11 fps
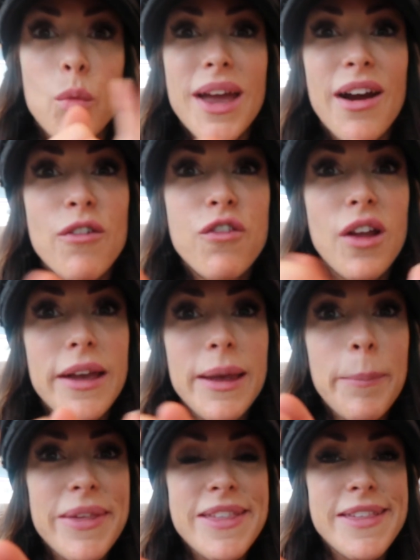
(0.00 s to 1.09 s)
We are flying
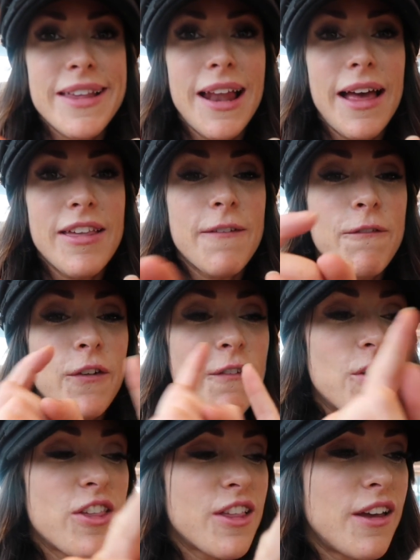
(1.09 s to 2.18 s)
business class for the
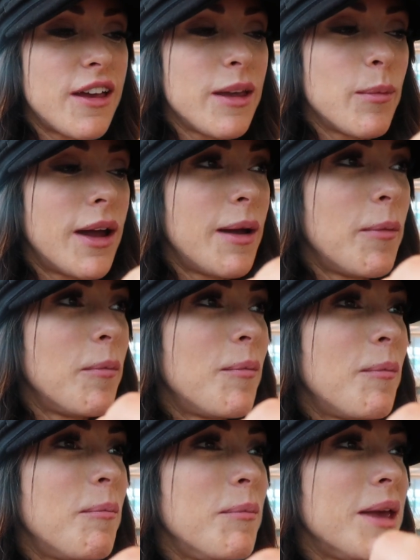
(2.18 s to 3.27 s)
first time, um,
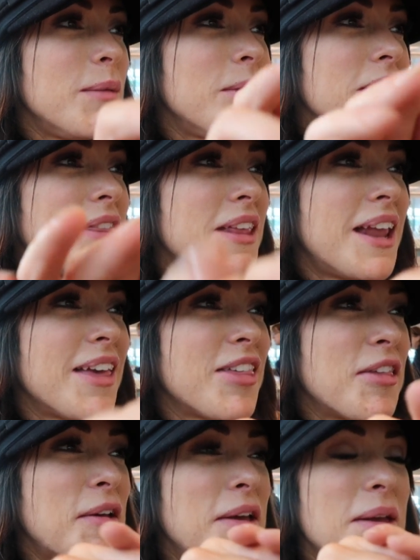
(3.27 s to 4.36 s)
maybe the
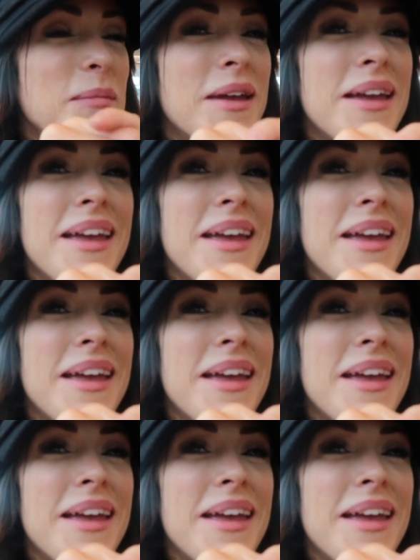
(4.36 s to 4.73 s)
last time